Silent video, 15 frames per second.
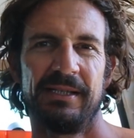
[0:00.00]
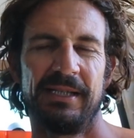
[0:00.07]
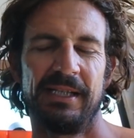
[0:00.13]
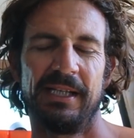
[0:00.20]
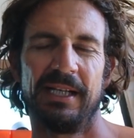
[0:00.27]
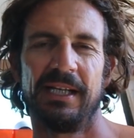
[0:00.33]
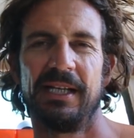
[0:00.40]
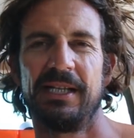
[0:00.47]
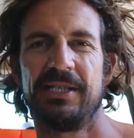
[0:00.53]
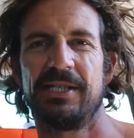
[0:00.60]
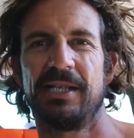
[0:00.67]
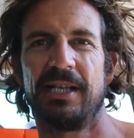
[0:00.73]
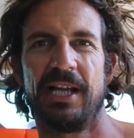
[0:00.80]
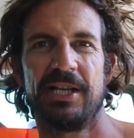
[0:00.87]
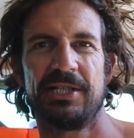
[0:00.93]
The uh,
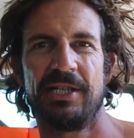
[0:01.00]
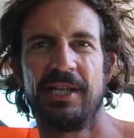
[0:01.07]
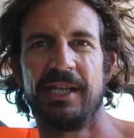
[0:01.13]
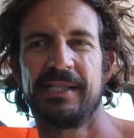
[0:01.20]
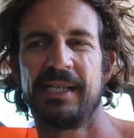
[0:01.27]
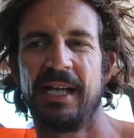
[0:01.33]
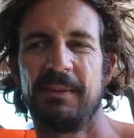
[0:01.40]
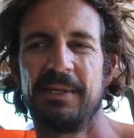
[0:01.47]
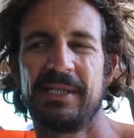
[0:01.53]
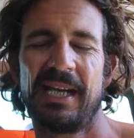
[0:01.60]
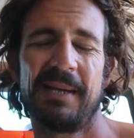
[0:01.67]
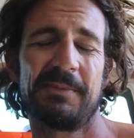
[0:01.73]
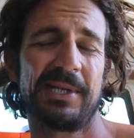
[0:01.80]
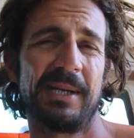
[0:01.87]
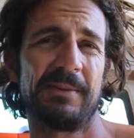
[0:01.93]
insulation in the tape. The
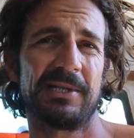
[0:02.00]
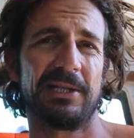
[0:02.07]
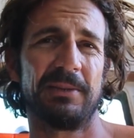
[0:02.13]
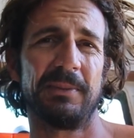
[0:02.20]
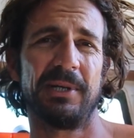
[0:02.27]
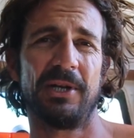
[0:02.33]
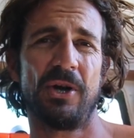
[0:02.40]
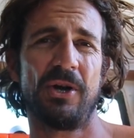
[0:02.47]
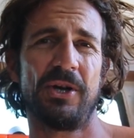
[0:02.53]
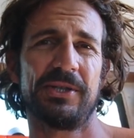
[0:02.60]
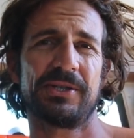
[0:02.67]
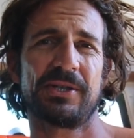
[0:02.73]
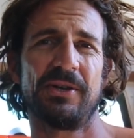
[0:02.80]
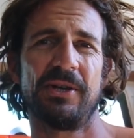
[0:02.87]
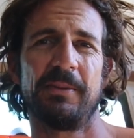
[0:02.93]
tape seems a little bit hot,
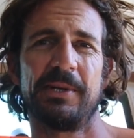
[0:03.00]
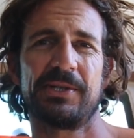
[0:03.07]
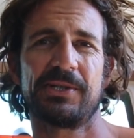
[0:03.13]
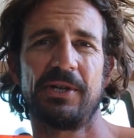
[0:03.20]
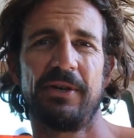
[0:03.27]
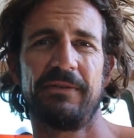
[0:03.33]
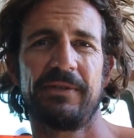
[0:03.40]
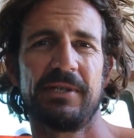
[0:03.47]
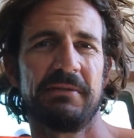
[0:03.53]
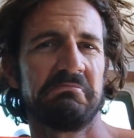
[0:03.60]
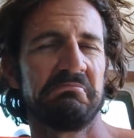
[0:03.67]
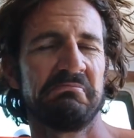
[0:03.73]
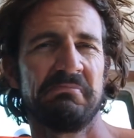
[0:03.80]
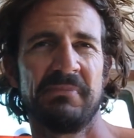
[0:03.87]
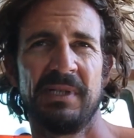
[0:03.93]
it's gone a bit soft,
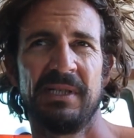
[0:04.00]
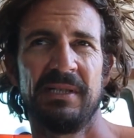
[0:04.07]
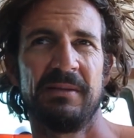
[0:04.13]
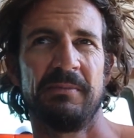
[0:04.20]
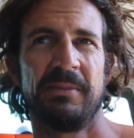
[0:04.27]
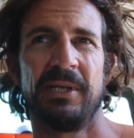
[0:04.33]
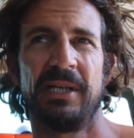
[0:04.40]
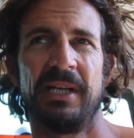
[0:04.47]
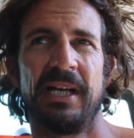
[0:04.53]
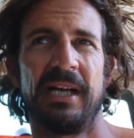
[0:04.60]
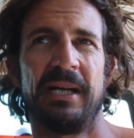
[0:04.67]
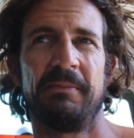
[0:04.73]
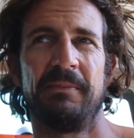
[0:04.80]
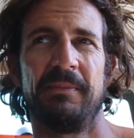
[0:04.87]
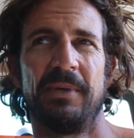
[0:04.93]
but
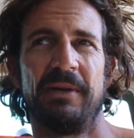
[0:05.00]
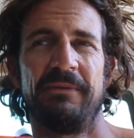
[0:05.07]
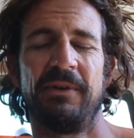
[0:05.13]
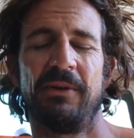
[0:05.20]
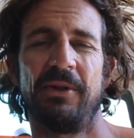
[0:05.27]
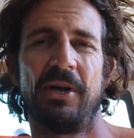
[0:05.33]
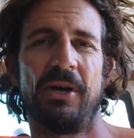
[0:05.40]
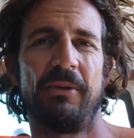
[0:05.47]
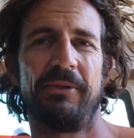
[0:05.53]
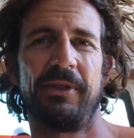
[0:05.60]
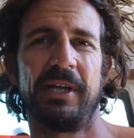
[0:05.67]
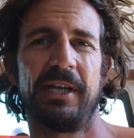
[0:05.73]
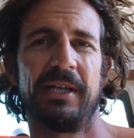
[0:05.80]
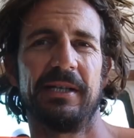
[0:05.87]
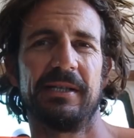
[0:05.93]
um, I felt the whole
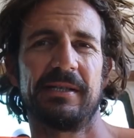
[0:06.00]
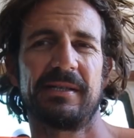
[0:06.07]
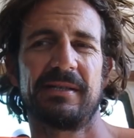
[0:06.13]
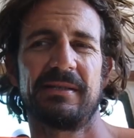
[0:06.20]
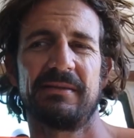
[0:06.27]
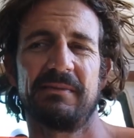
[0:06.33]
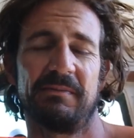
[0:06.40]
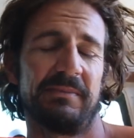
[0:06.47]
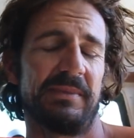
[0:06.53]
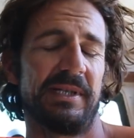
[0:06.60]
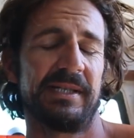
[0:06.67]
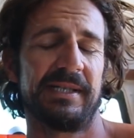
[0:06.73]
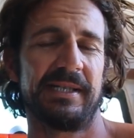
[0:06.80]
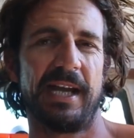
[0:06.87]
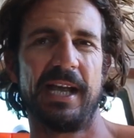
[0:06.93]
thing and it's,
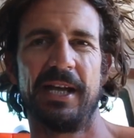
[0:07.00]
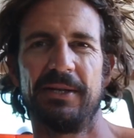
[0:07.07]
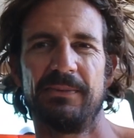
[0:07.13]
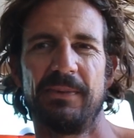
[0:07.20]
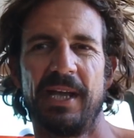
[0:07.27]
it's sound.